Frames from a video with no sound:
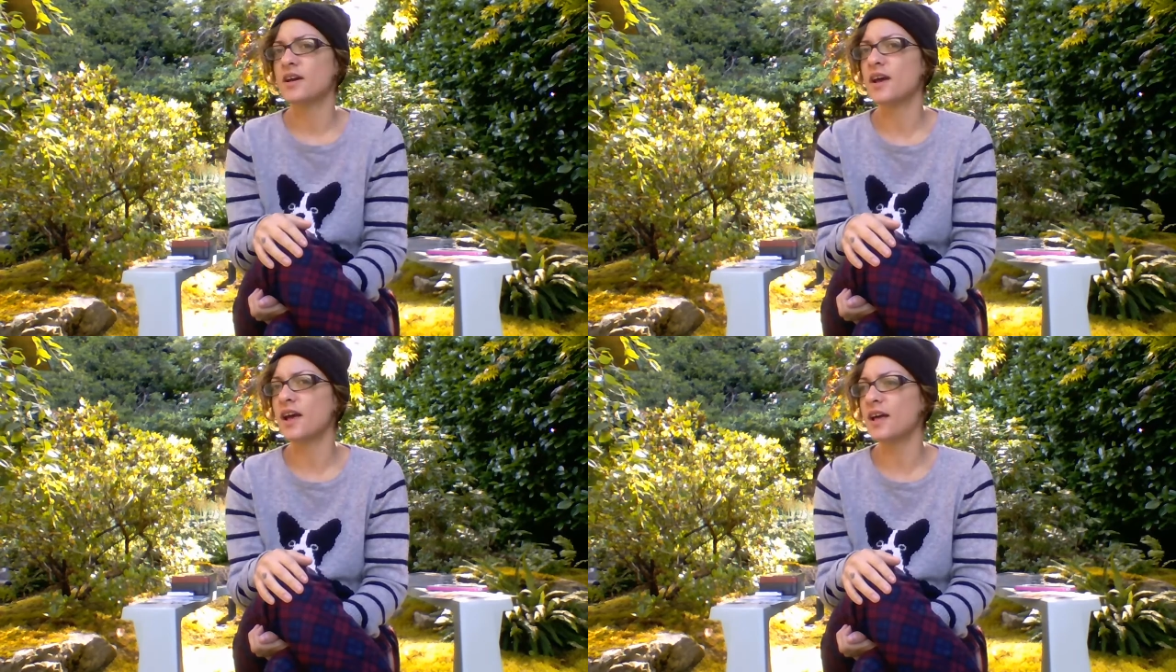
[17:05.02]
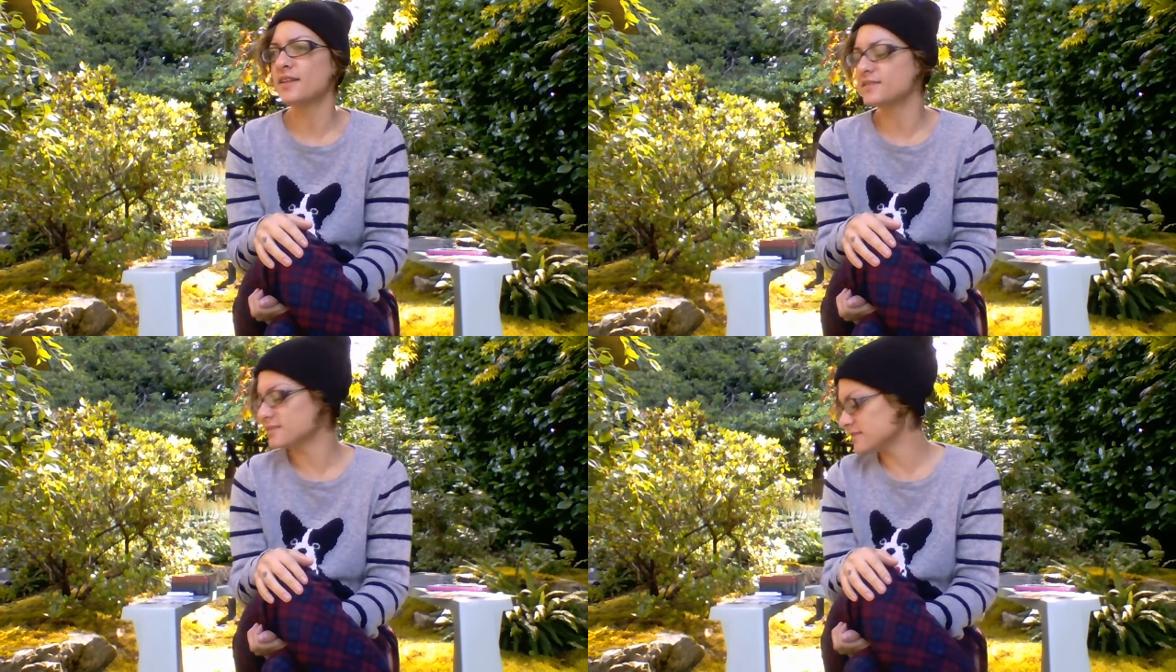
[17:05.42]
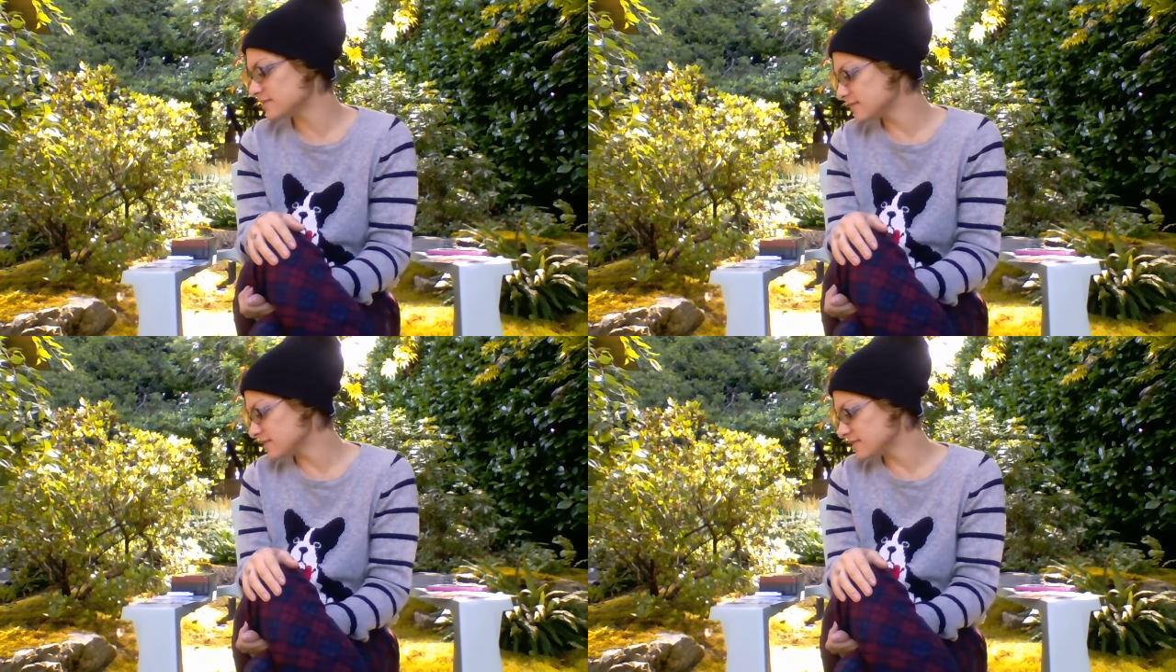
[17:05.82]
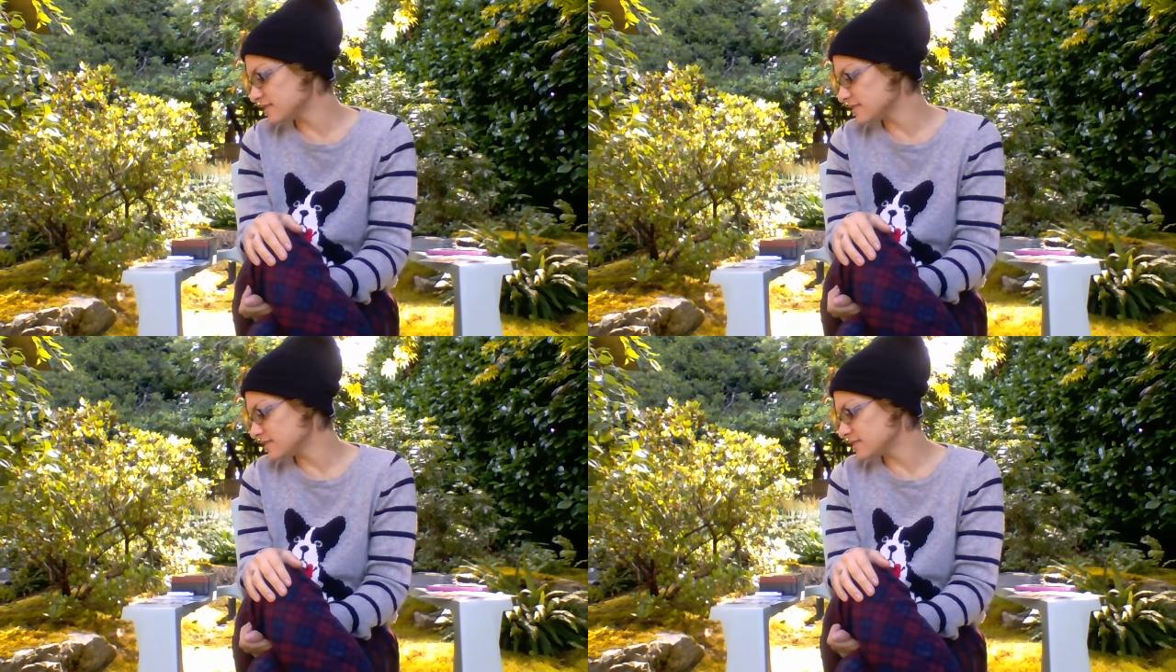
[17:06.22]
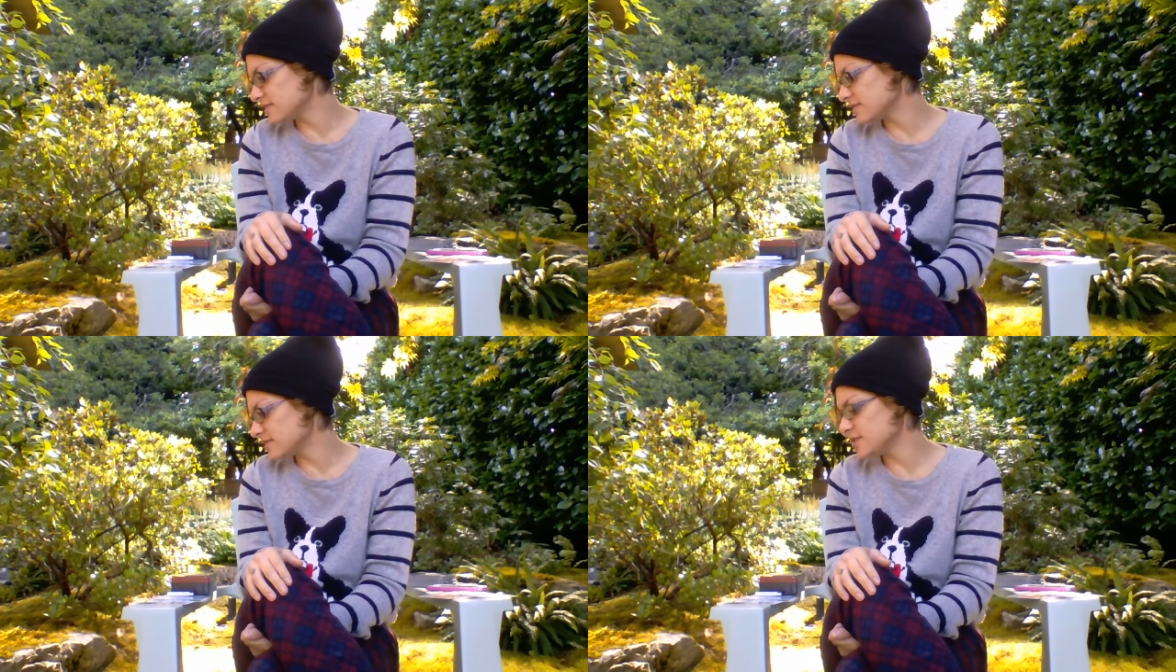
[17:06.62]
and
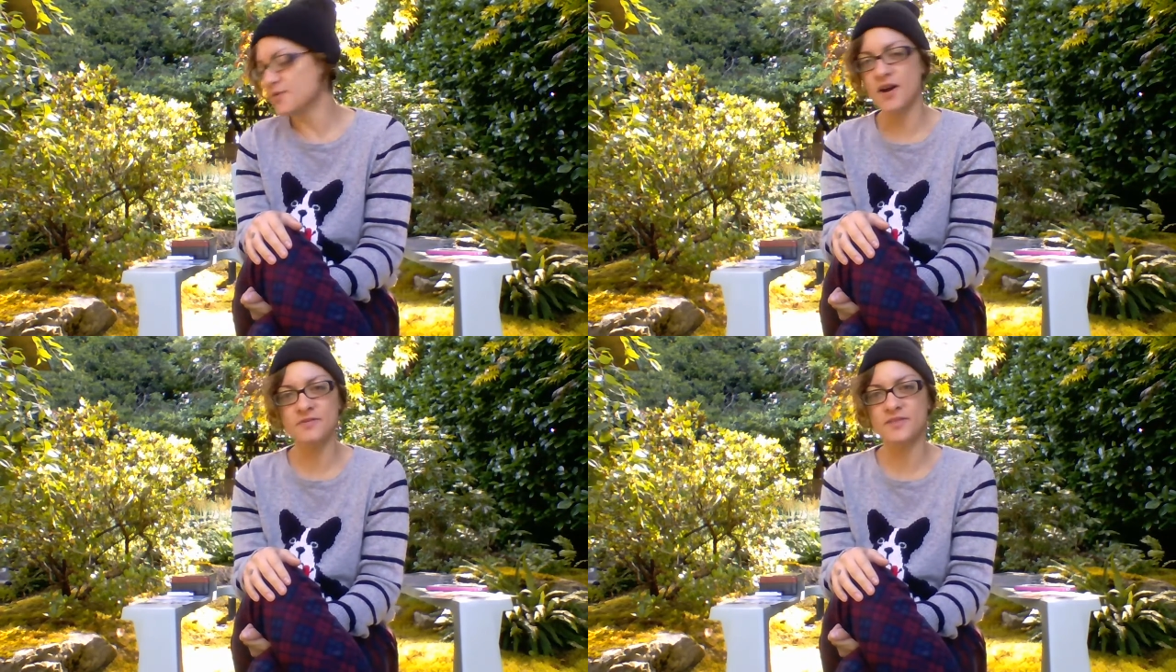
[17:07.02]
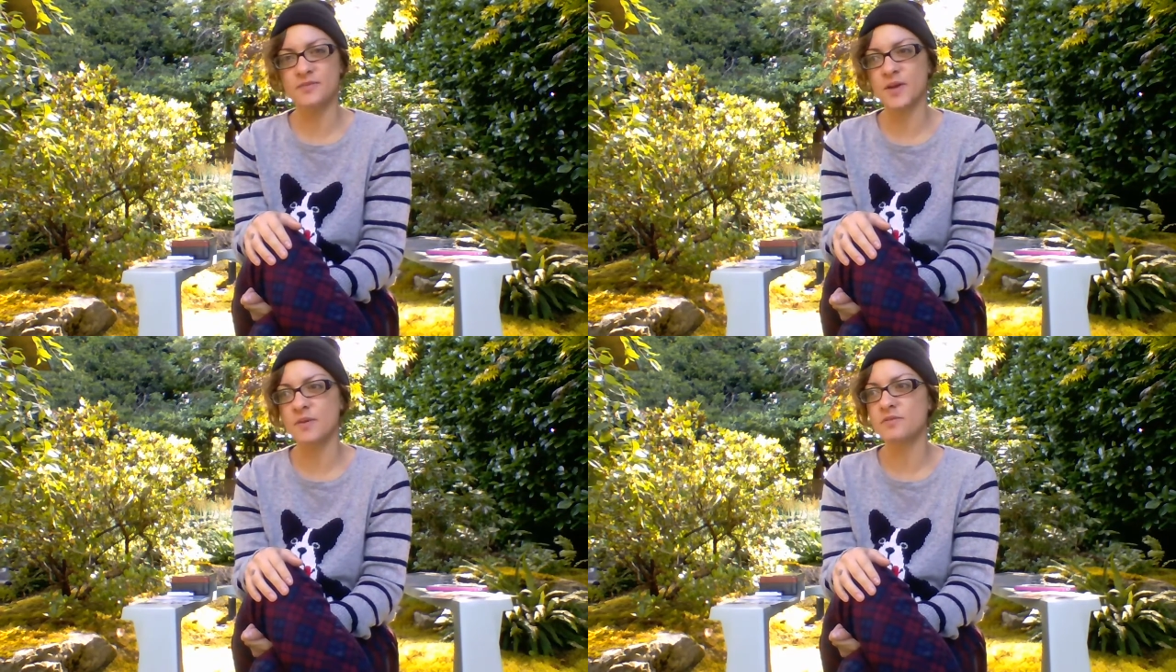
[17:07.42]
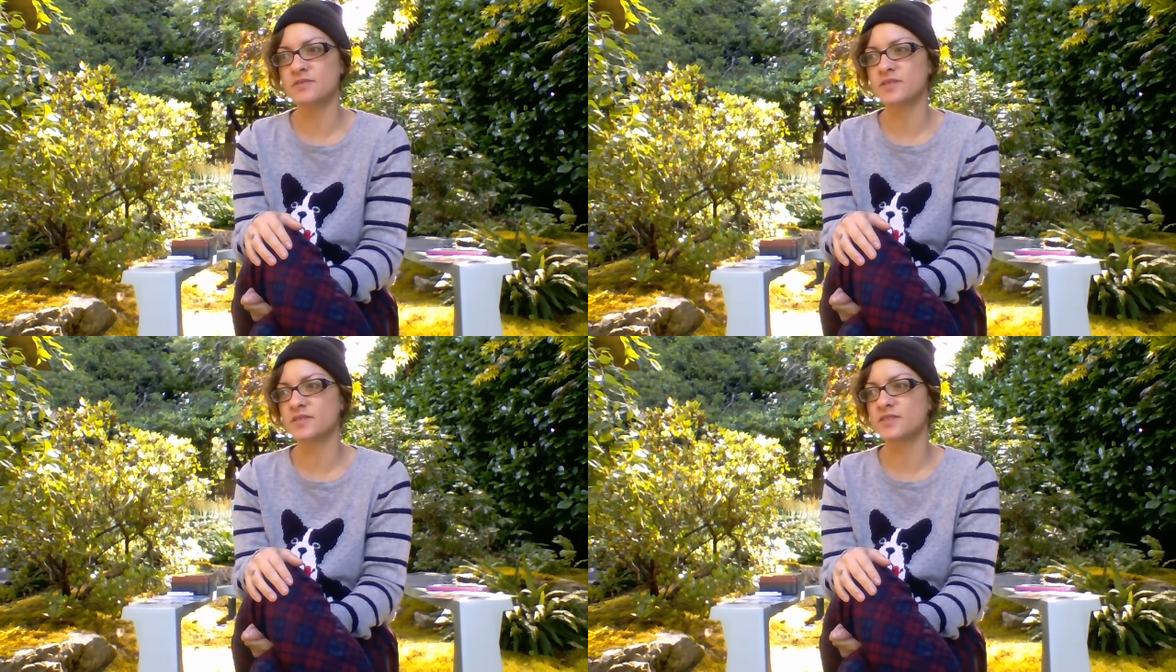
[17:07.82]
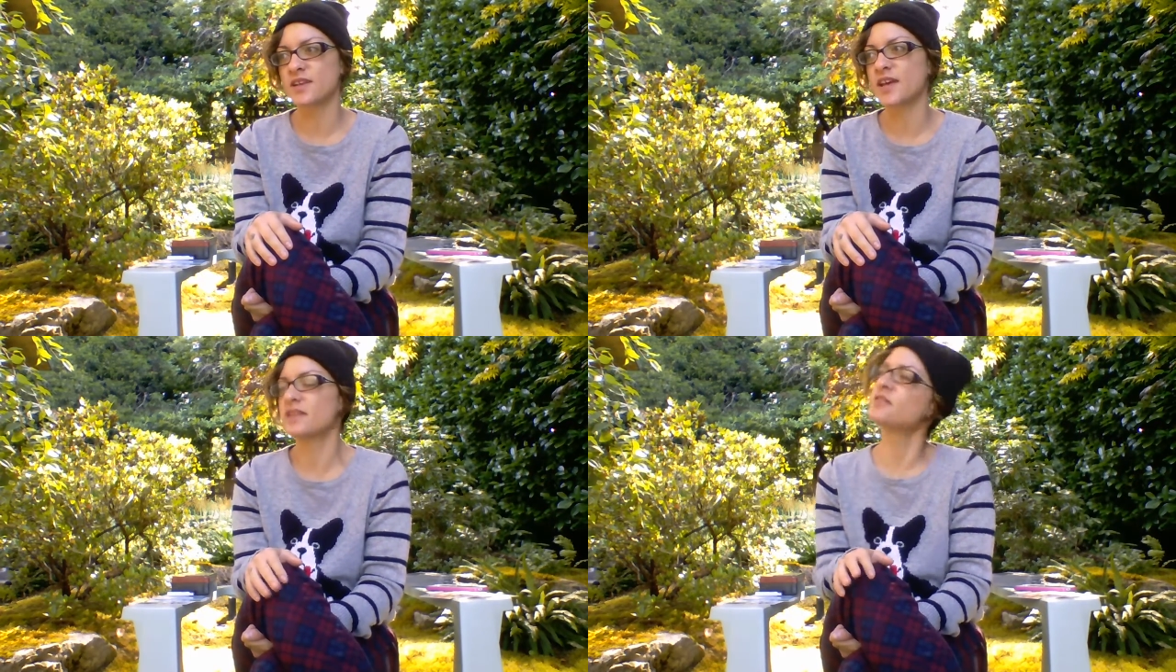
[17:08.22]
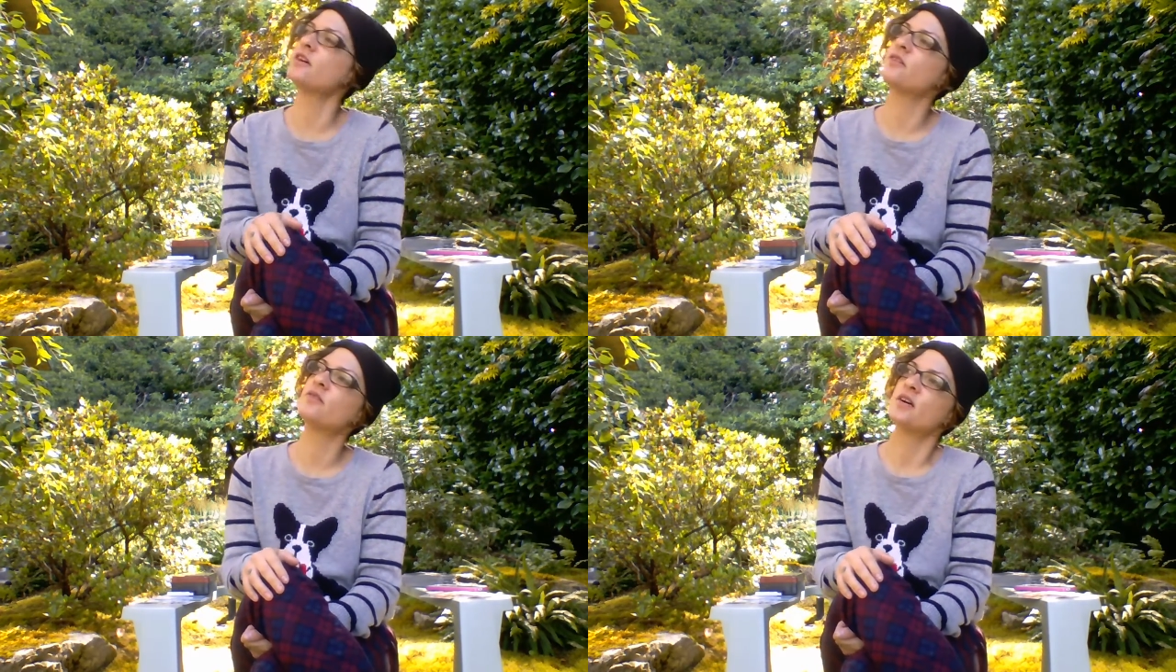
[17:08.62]
you have to be able to say
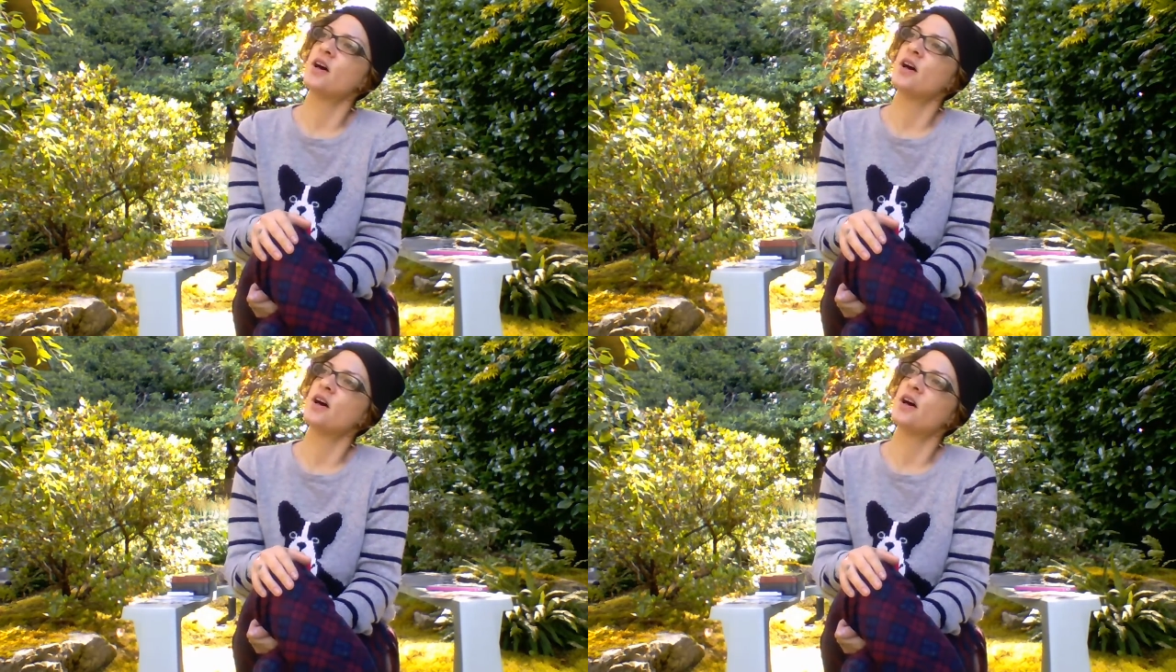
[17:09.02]
no,